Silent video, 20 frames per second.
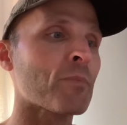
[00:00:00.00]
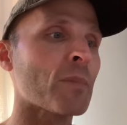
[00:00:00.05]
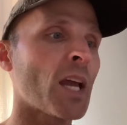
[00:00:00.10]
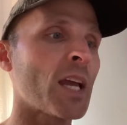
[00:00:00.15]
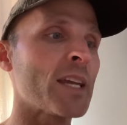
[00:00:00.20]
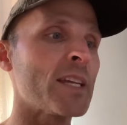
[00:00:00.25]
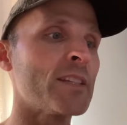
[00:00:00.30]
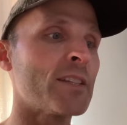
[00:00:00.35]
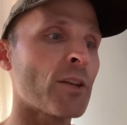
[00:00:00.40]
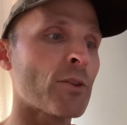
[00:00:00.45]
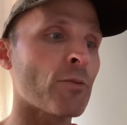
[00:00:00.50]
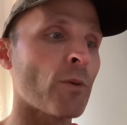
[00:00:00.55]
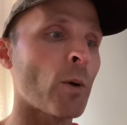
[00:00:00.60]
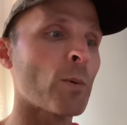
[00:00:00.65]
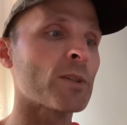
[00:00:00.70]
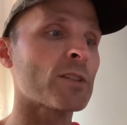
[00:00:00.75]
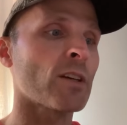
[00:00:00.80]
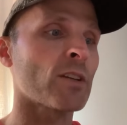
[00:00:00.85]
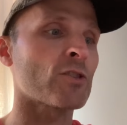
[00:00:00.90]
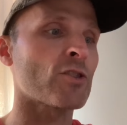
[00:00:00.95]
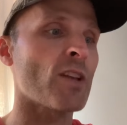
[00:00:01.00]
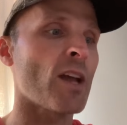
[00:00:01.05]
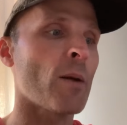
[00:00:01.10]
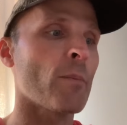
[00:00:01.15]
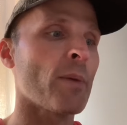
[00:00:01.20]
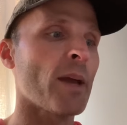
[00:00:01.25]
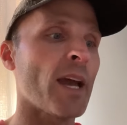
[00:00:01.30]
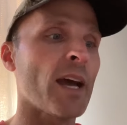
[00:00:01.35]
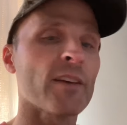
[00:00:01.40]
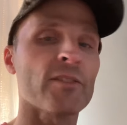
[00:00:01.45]
He did throw a touchdown
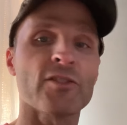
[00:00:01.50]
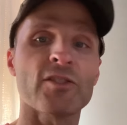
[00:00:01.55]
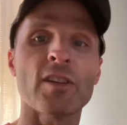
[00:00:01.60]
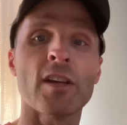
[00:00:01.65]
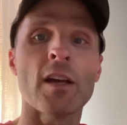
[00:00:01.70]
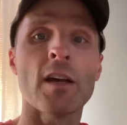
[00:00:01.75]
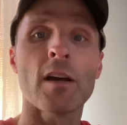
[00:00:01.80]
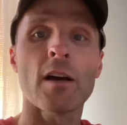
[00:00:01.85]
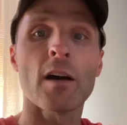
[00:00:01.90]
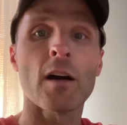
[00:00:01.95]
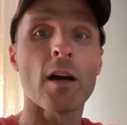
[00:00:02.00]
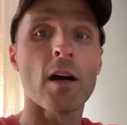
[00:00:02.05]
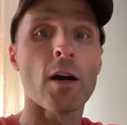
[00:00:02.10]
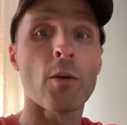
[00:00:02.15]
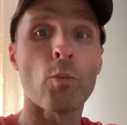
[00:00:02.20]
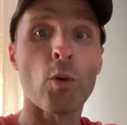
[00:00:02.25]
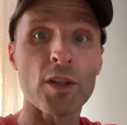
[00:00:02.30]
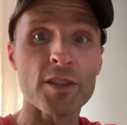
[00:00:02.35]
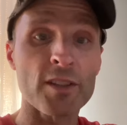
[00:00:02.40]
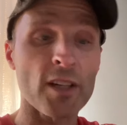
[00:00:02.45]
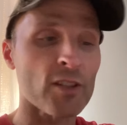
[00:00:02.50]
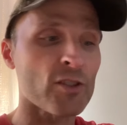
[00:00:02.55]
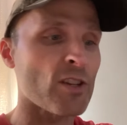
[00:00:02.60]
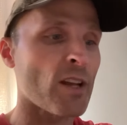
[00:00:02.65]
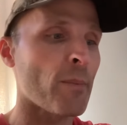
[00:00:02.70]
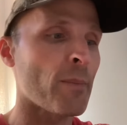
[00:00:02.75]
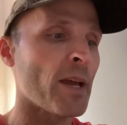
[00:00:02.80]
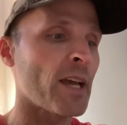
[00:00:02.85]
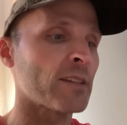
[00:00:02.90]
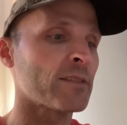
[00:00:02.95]
pass, one
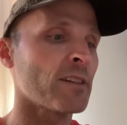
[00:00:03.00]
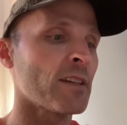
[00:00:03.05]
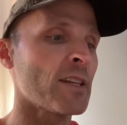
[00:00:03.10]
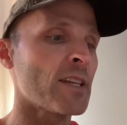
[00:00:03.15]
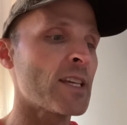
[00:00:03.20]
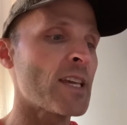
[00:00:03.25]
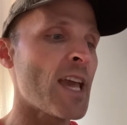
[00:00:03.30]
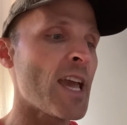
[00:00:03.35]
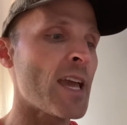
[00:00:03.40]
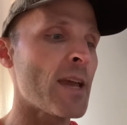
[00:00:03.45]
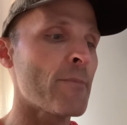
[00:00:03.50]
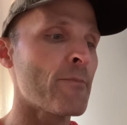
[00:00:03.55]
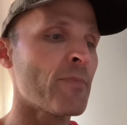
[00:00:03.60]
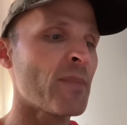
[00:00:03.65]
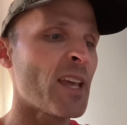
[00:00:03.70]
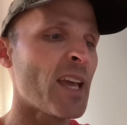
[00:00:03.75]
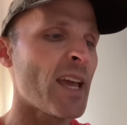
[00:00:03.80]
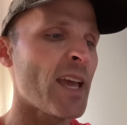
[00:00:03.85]
touchdown pass in the game.